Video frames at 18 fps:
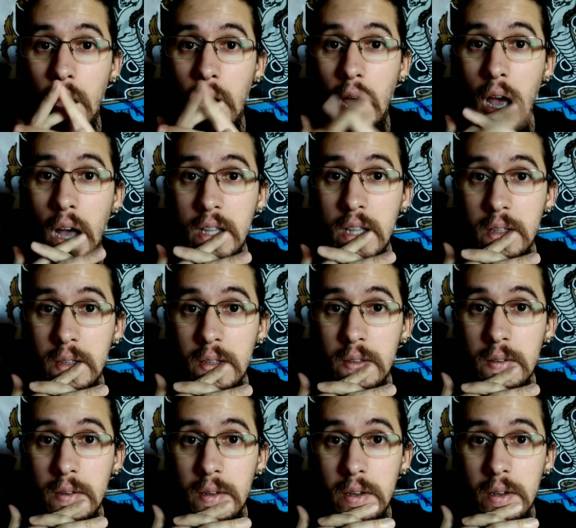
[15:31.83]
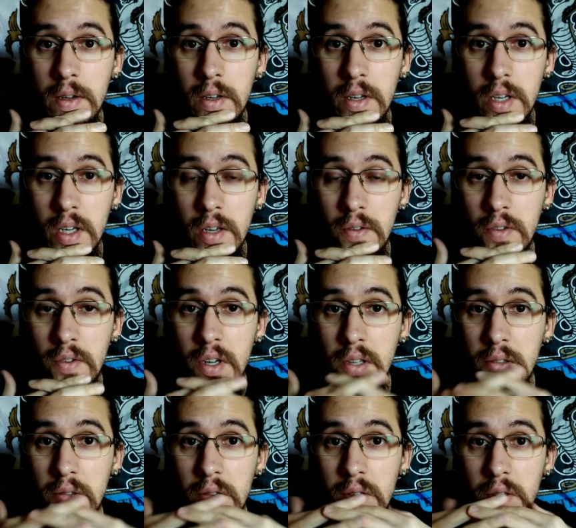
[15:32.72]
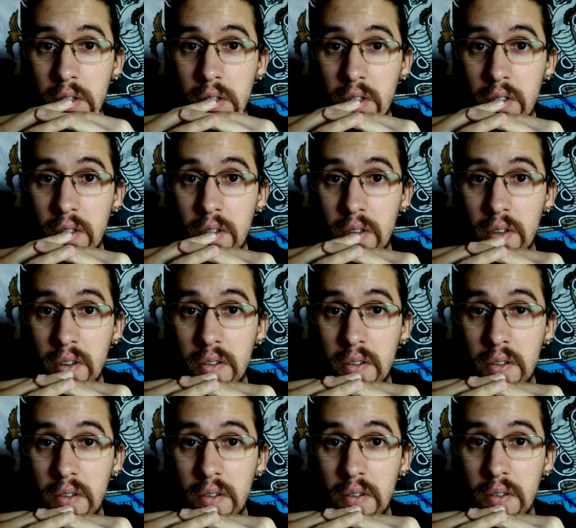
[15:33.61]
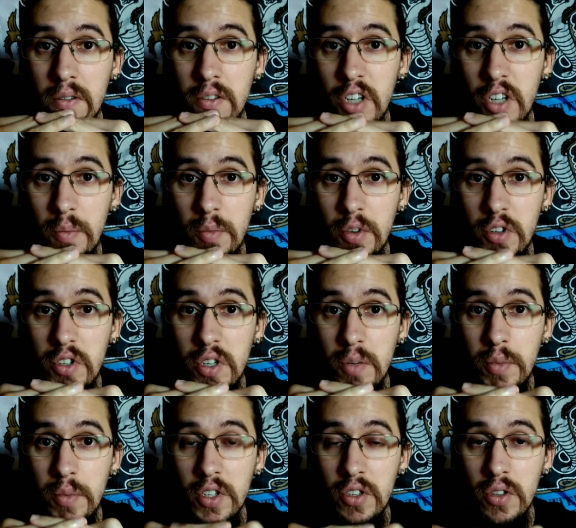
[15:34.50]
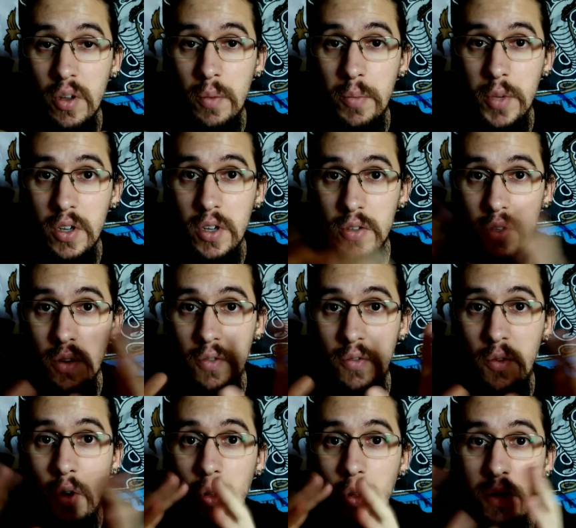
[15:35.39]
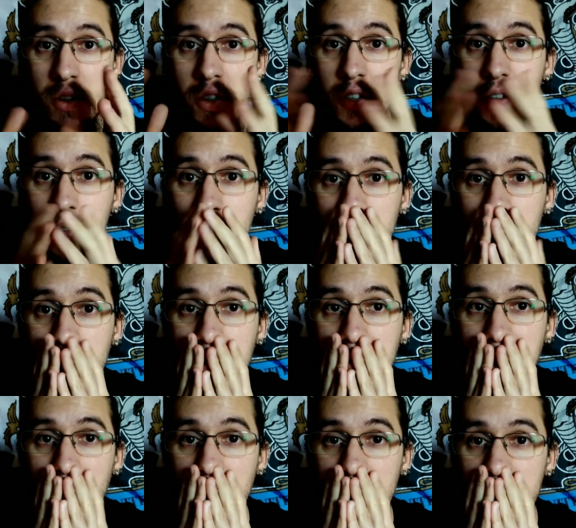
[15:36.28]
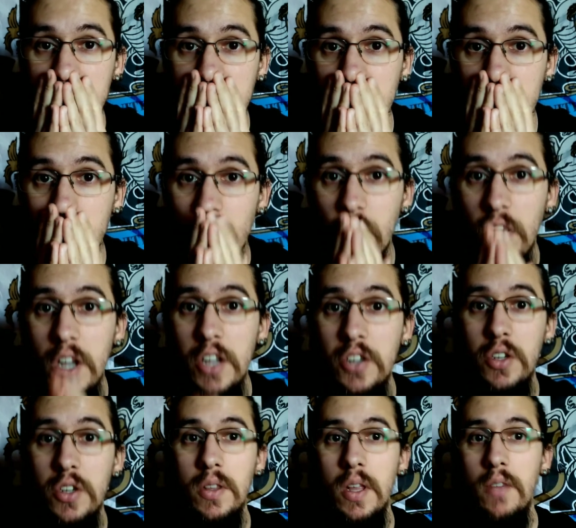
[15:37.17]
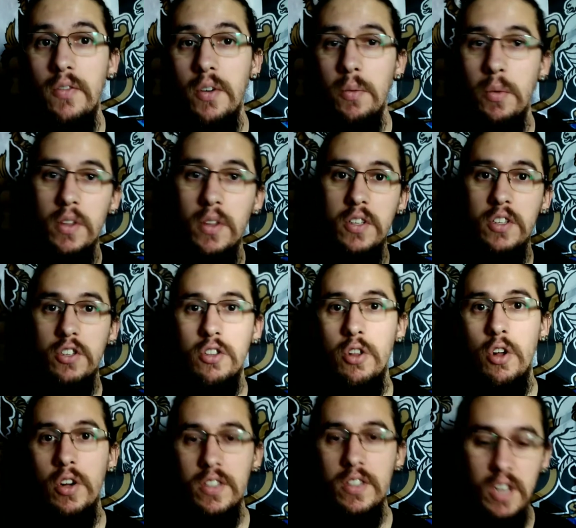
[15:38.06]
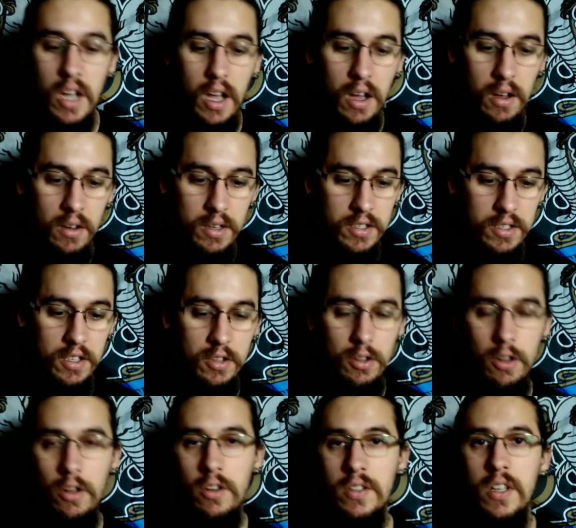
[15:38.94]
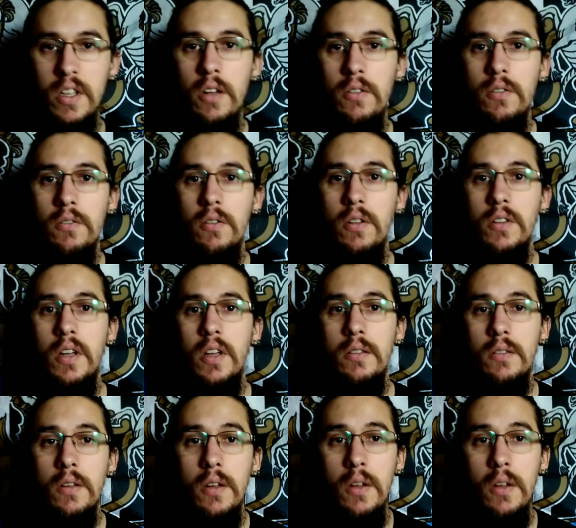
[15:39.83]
And uh, even the championship is stopped because of all this coronavirus situation, everybody is locked down, is in lockdown and all that.